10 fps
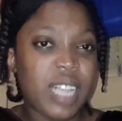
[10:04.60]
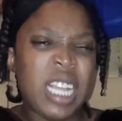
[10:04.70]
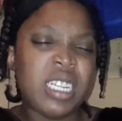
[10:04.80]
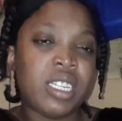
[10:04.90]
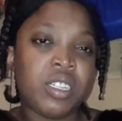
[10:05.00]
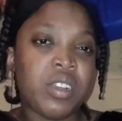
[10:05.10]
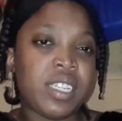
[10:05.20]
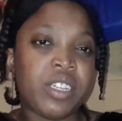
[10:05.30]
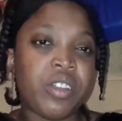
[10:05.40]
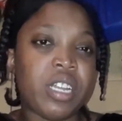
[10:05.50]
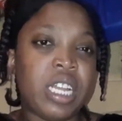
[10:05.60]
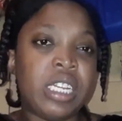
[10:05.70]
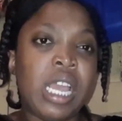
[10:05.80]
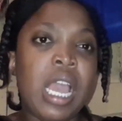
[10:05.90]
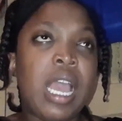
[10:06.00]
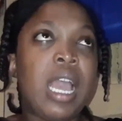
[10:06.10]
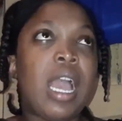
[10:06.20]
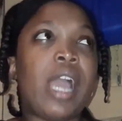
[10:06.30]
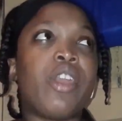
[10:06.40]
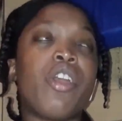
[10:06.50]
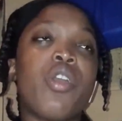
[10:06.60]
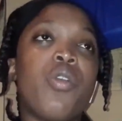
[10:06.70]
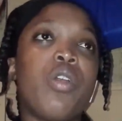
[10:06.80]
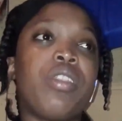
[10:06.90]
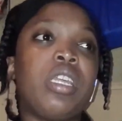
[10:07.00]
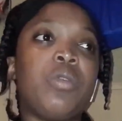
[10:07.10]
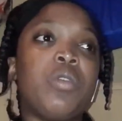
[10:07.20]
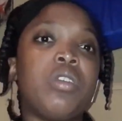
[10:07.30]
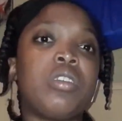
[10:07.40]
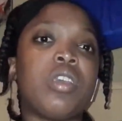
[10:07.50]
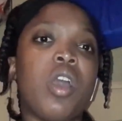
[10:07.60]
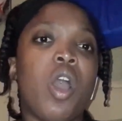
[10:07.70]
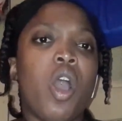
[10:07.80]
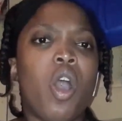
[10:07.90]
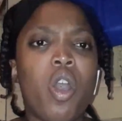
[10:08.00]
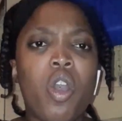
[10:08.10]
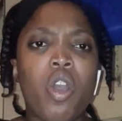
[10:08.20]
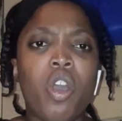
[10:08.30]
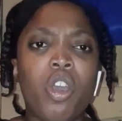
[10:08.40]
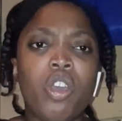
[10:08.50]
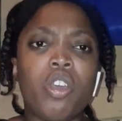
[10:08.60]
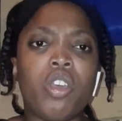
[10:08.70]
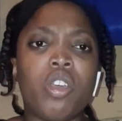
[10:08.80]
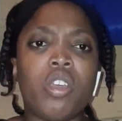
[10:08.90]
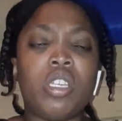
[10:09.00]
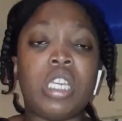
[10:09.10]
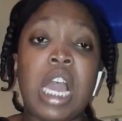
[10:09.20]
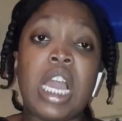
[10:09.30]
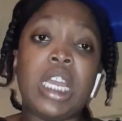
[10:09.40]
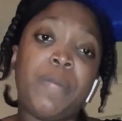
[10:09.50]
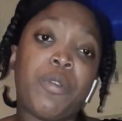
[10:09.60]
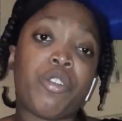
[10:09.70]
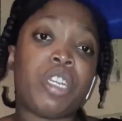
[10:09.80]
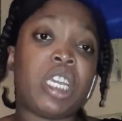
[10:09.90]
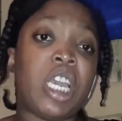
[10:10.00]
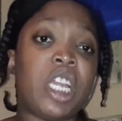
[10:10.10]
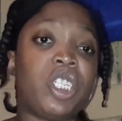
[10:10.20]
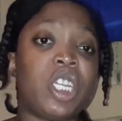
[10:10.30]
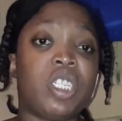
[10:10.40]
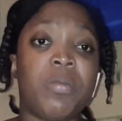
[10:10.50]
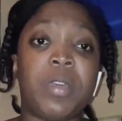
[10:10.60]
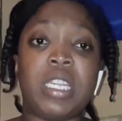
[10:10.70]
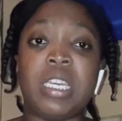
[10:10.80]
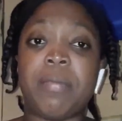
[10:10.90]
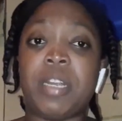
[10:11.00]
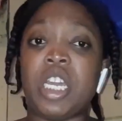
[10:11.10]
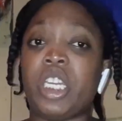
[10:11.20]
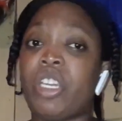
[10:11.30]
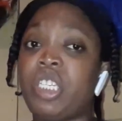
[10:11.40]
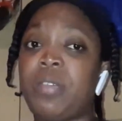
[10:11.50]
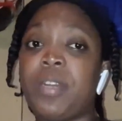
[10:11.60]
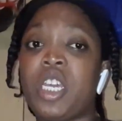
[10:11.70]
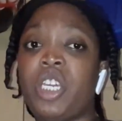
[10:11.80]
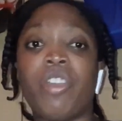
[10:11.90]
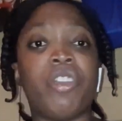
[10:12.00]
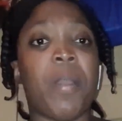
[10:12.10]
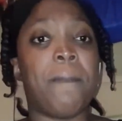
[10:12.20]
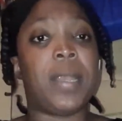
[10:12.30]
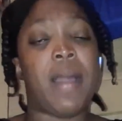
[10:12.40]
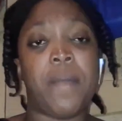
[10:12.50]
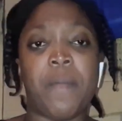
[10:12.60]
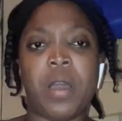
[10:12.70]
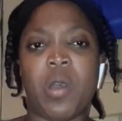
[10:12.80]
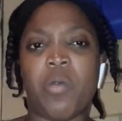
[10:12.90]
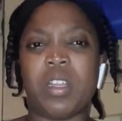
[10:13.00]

I started to cuss at her. And her whole thing was, oh, yeah, hypocrite, you can't chat to me. You think me not ear, you block my pan